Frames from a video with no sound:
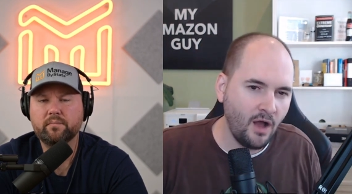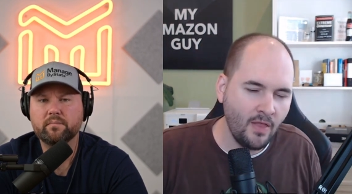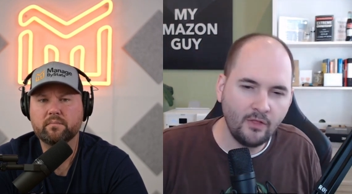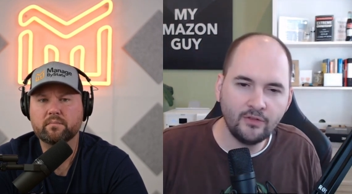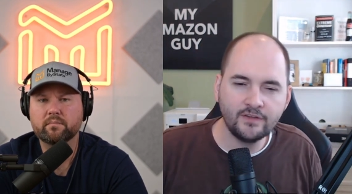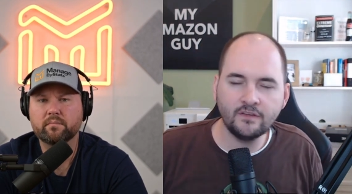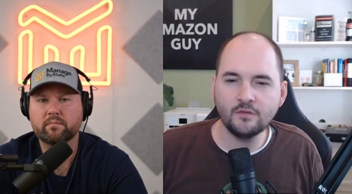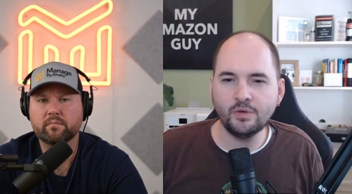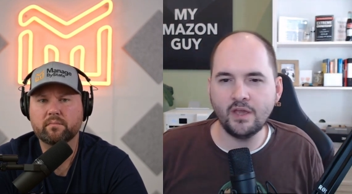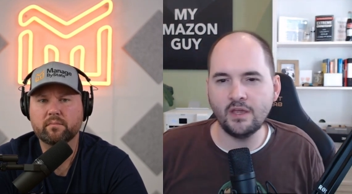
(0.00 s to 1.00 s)
Speaker 1: on
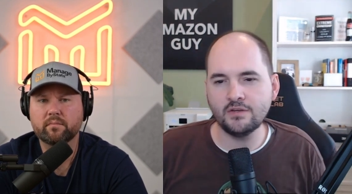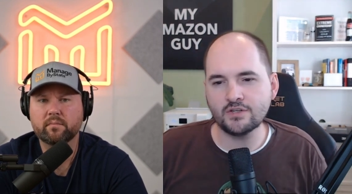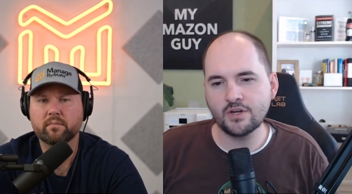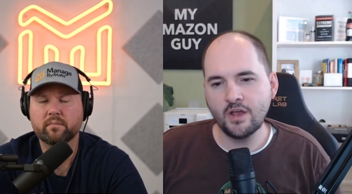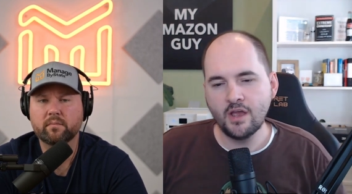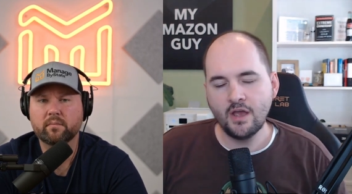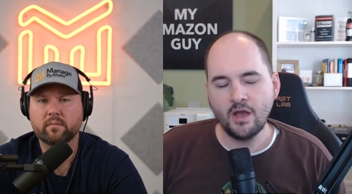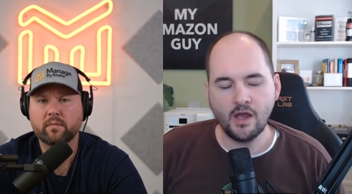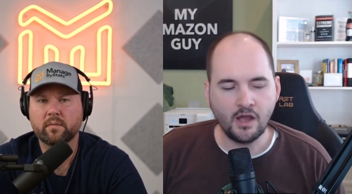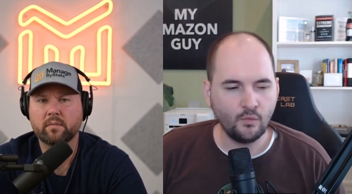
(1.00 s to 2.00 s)
the listing
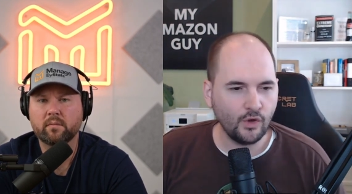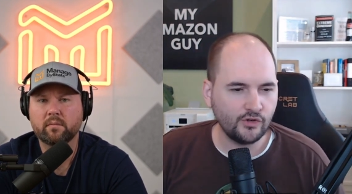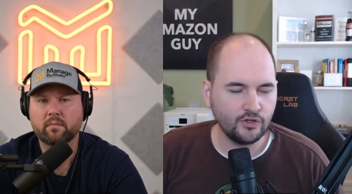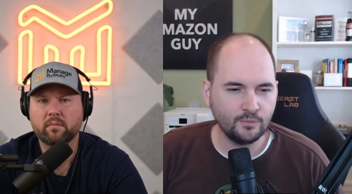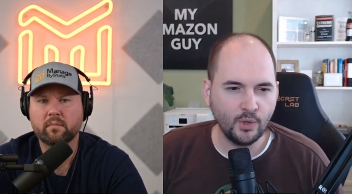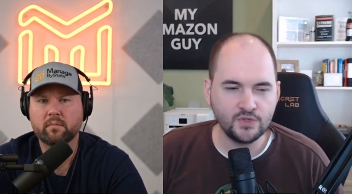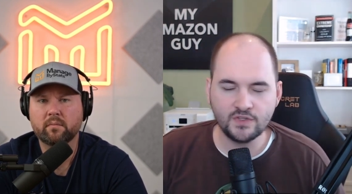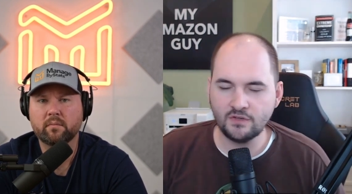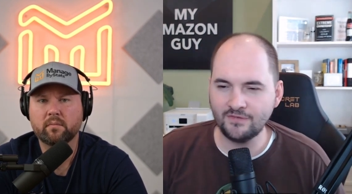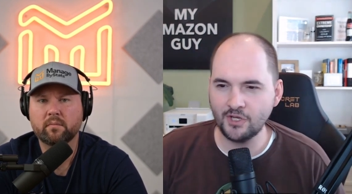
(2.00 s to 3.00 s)
page, whether
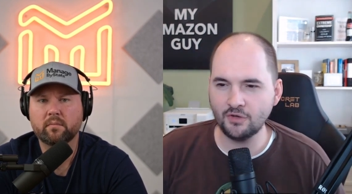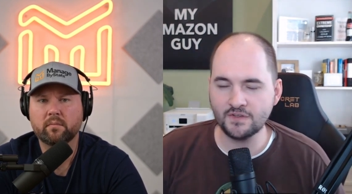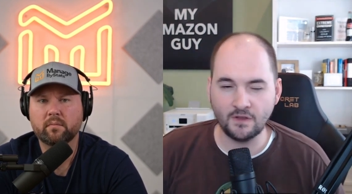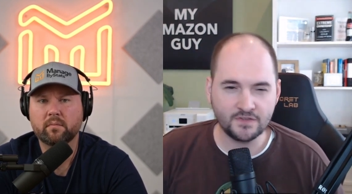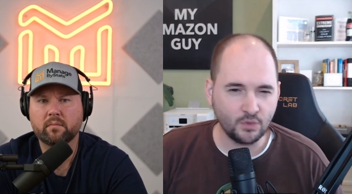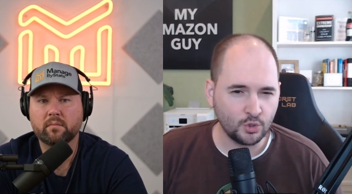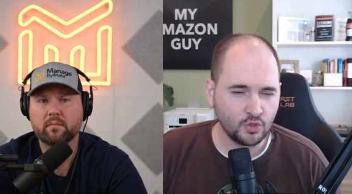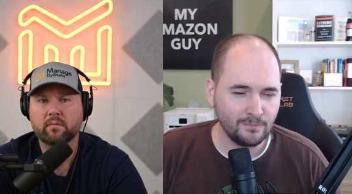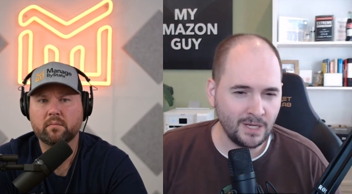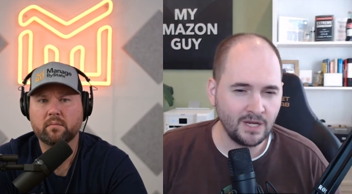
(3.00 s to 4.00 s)
you're posting videos
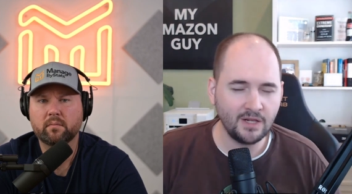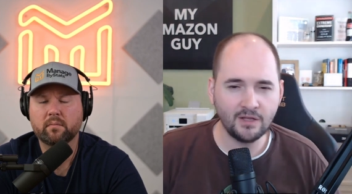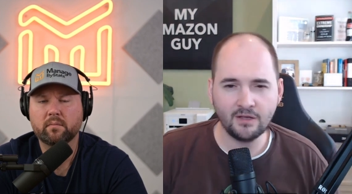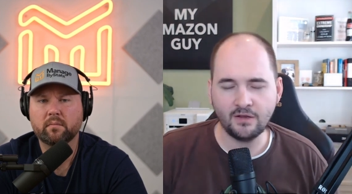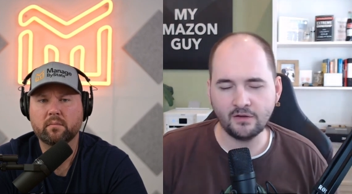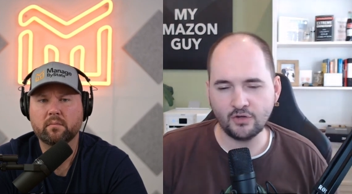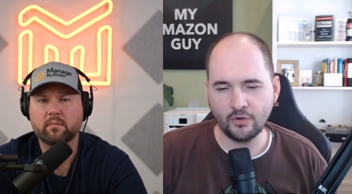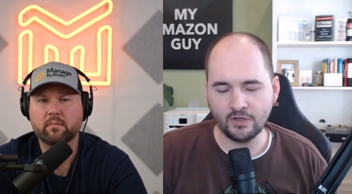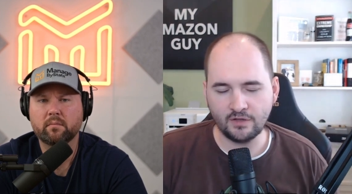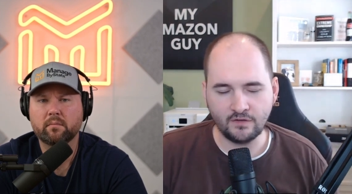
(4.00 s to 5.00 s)
on social
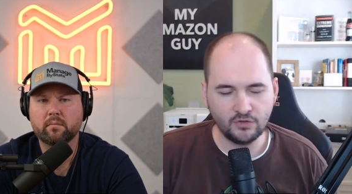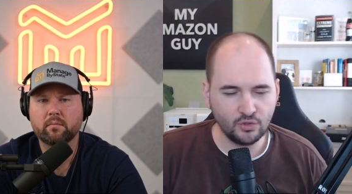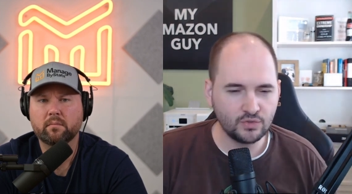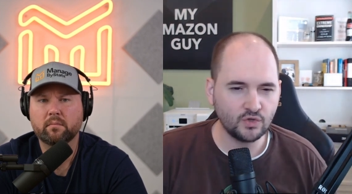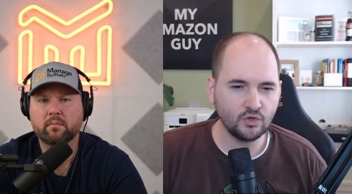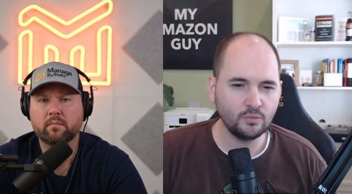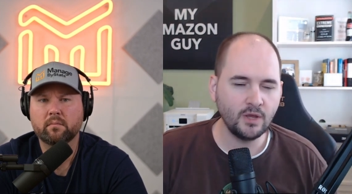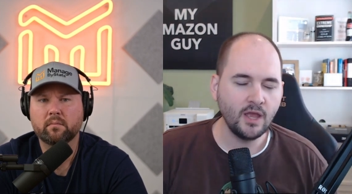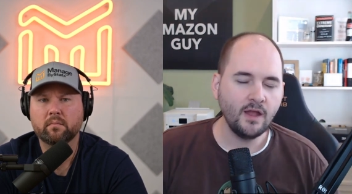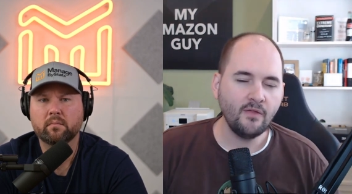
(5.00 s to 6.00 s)
media, going into
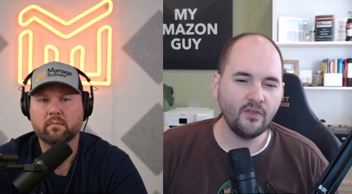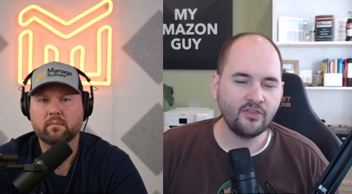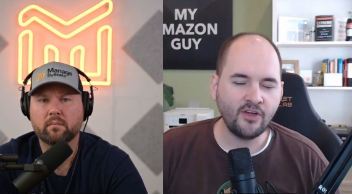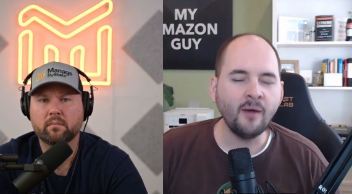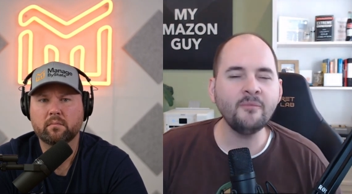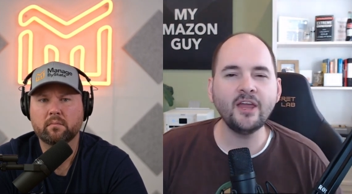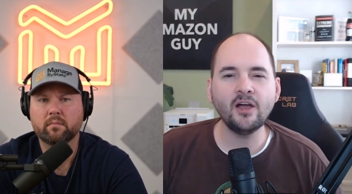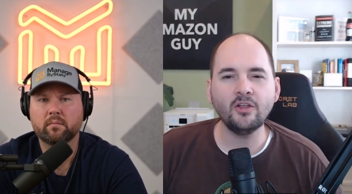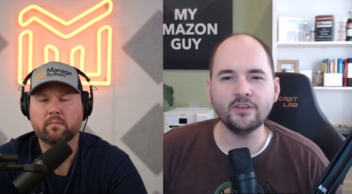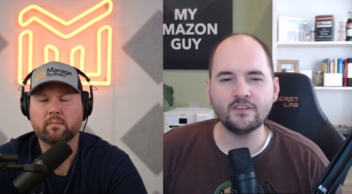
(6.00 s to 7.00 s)
YouTube, the
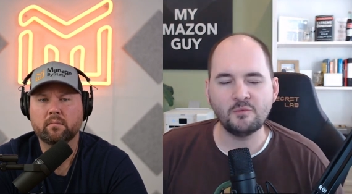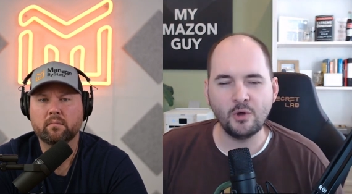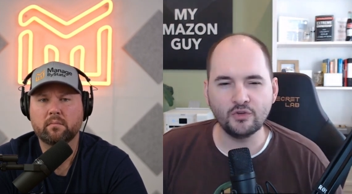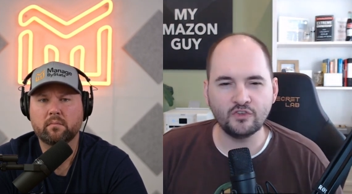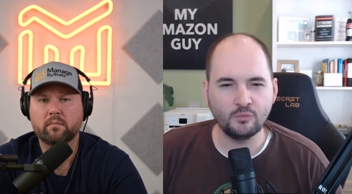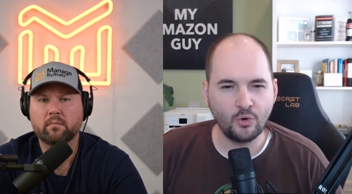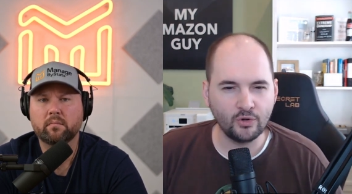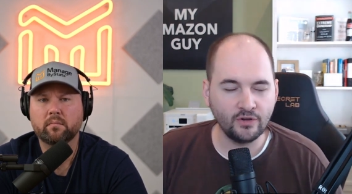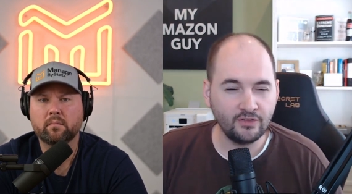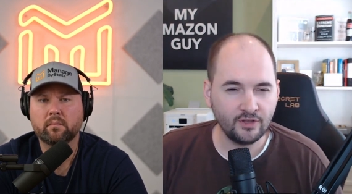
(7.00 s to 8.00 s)
thumbnail is the
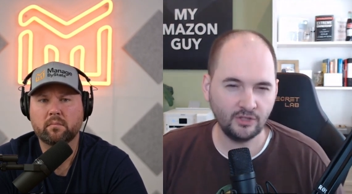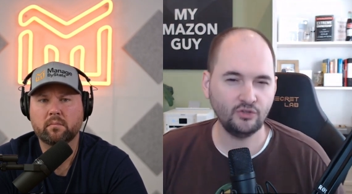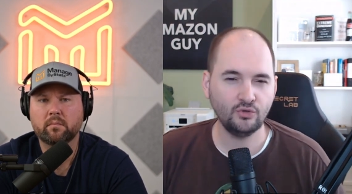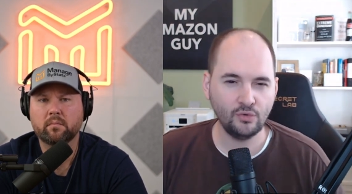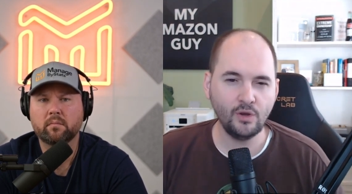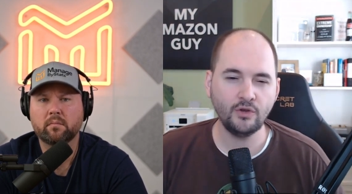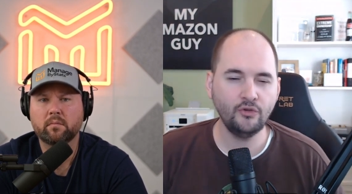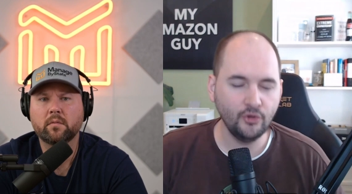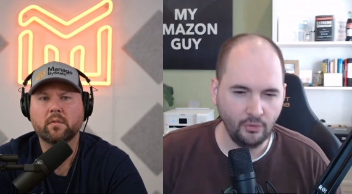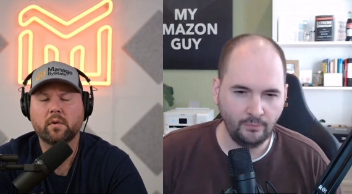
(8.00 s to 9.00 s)
most important thing
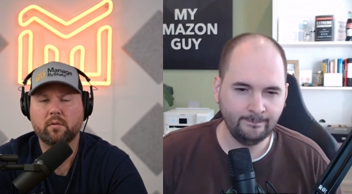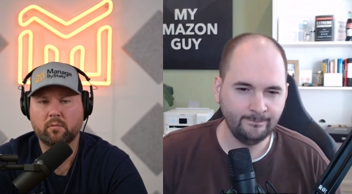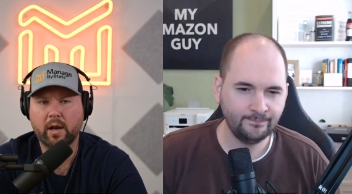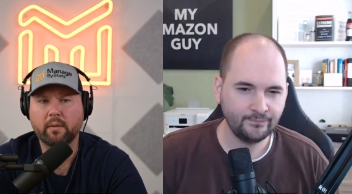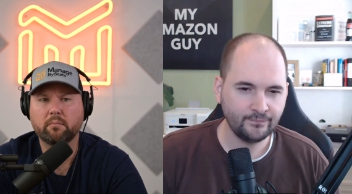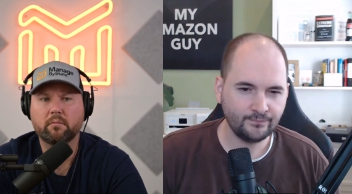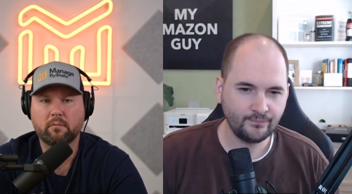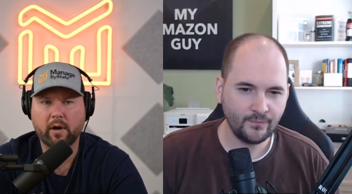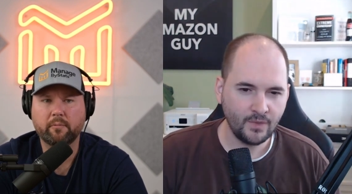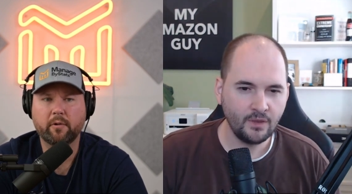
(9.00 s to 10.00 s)
you do.
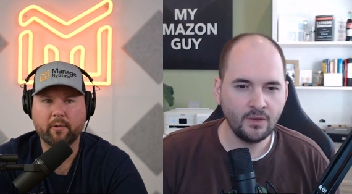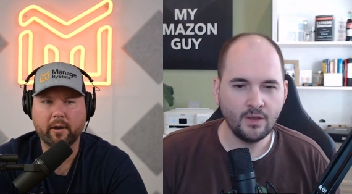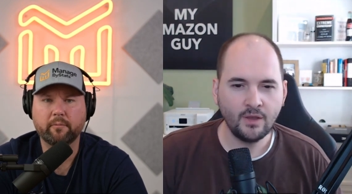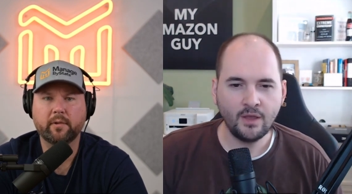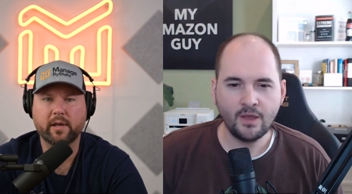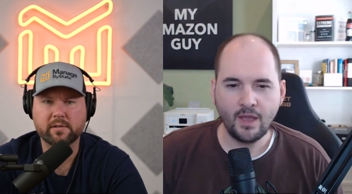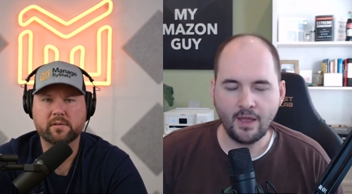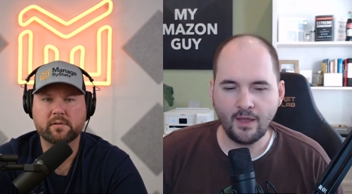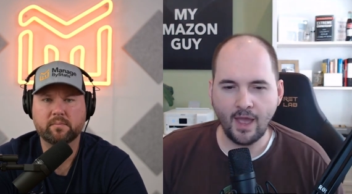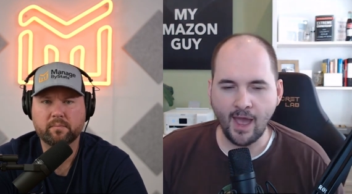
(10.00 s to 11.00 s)
Right.
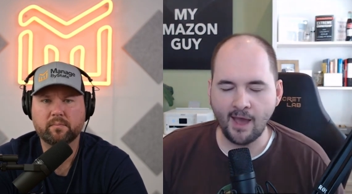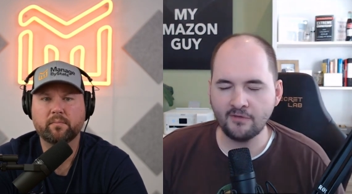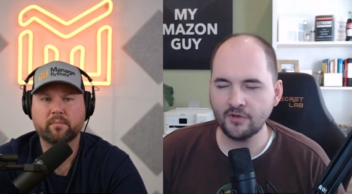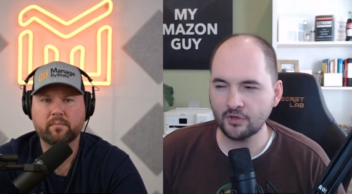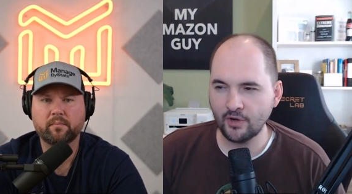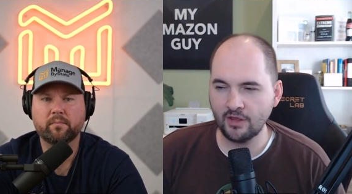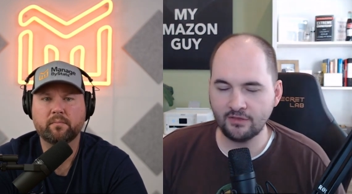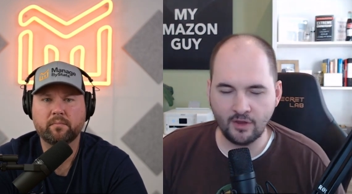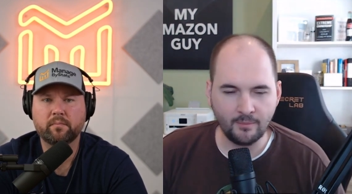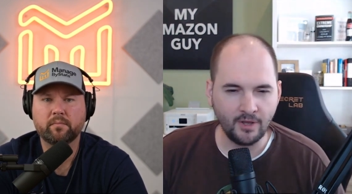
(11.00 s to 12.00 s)
Yes. Have
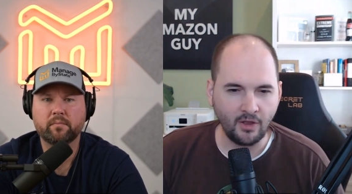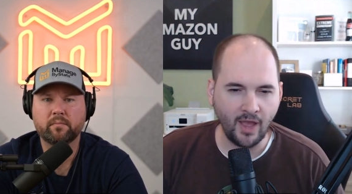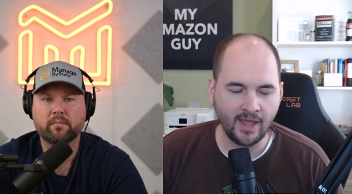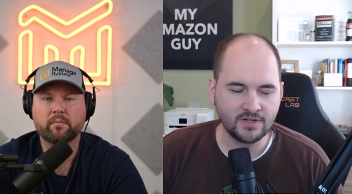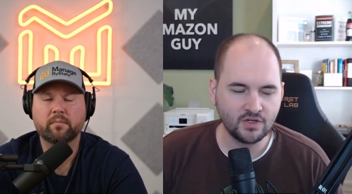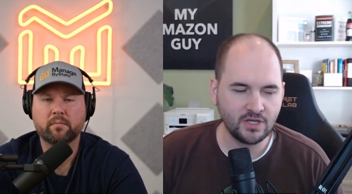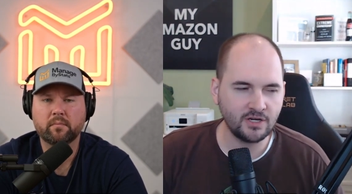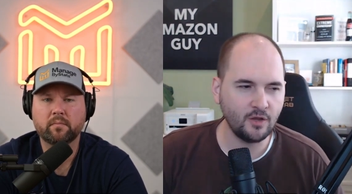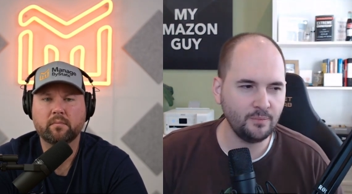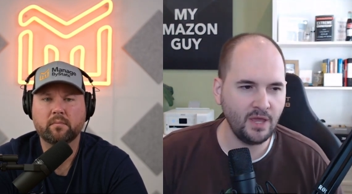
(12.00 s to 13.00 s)
a great thumbnail.
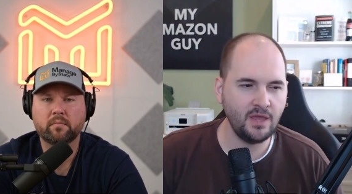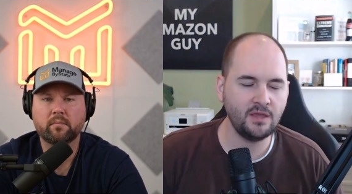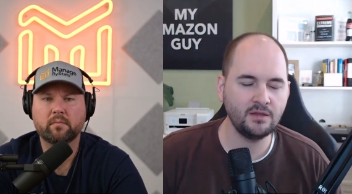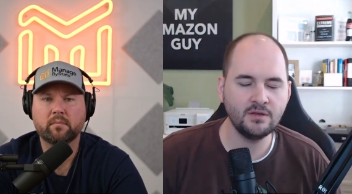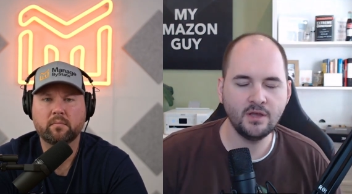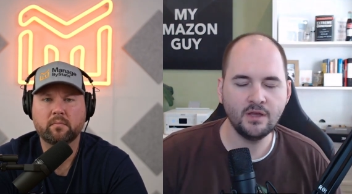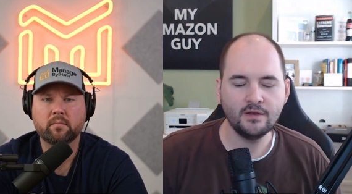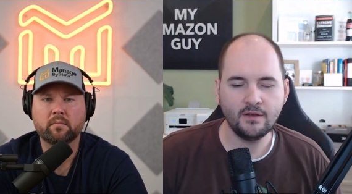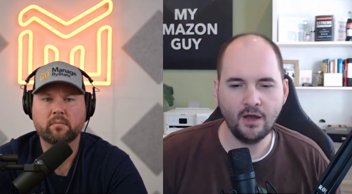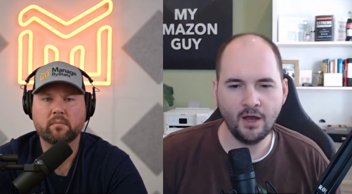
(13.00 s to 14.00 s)
I actually ended up
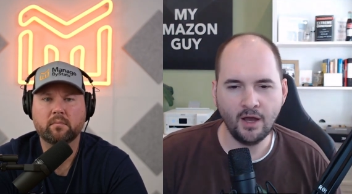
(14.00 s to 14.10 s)
paying